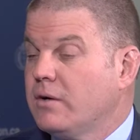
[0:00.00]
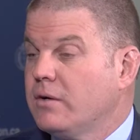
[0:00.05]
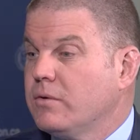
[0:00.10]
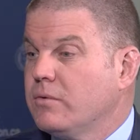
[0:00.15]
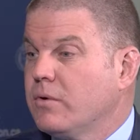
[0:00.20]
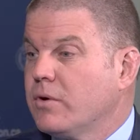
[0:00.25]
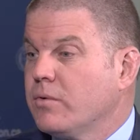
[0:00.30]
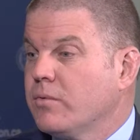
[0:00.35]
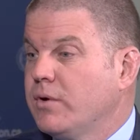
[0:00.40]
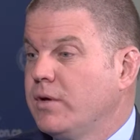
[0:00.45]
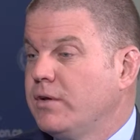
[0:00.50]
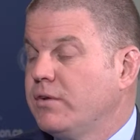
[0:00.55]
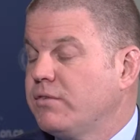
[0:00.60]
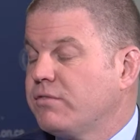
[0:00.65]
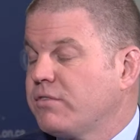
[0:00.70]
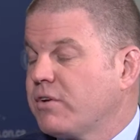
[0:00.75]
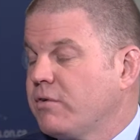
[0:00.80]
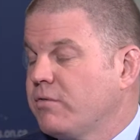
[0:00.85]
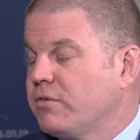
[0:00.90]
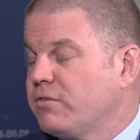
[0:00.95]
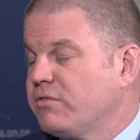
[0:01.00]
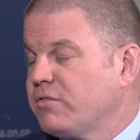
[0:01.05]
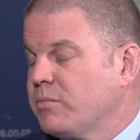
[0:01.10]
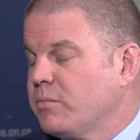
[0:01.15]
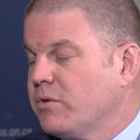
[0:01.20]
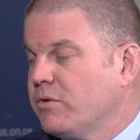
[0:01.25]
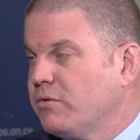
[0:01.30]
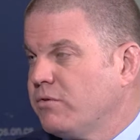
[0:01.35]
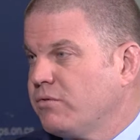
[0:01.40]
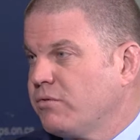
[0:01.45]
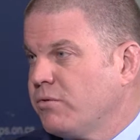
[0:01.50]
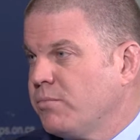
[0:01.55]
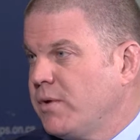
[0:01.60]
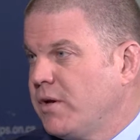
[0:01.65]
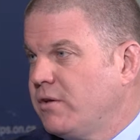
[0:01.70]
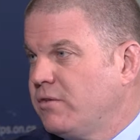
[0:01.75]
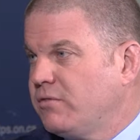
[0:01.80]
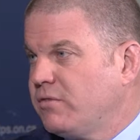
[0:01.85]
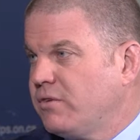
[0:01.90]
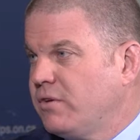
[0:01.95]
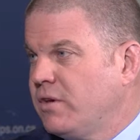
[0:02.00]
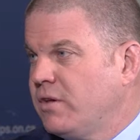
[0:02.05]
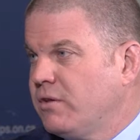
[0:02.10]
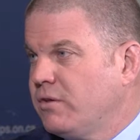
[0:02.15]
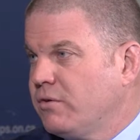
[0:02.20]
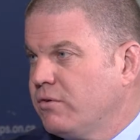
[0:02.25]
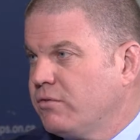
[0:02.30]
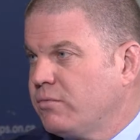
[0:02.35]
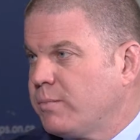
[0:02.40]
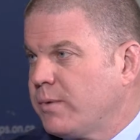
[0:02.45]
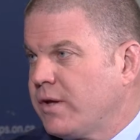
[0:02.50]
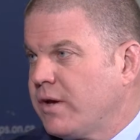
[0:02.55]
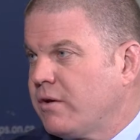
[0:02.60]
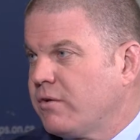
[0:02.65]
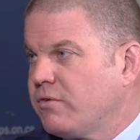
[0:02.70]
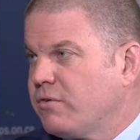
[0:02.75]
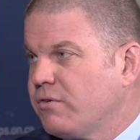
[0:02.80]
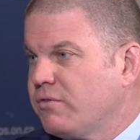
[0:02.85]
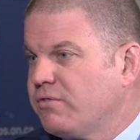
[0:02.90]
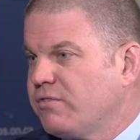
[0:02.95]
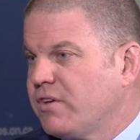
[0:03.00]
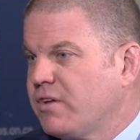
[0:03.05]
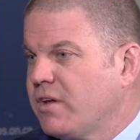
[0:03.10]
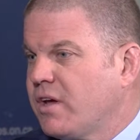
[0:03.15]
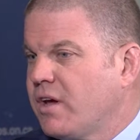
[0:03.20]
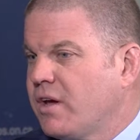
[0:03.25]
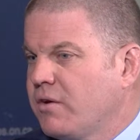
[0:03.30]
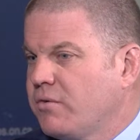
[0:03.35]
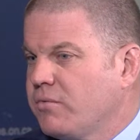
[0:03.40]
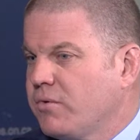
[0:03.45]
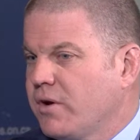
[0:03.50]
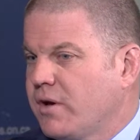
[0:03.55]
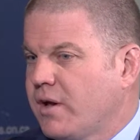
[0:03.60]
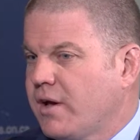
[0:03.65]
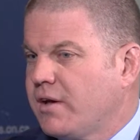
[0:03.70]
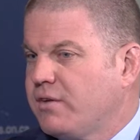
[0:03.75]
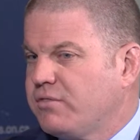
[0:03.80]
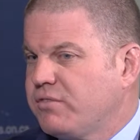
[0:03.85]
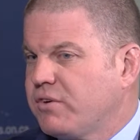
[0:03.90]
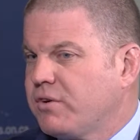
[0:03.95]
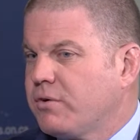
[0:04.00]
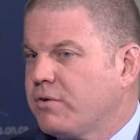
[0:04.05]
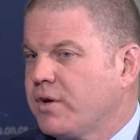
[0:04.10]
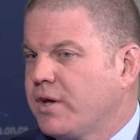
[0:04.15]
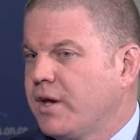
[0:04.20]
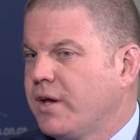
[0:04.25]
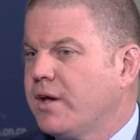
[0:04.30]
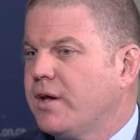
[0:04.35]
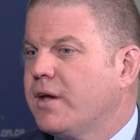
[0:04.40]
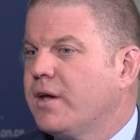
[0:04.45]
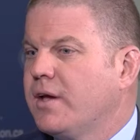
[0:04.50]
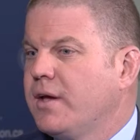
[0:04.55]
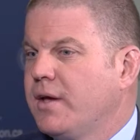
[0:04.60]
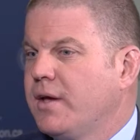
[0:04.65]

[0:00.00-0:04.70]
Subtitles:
where we discovered some of those remains in those planters and realizing, okay,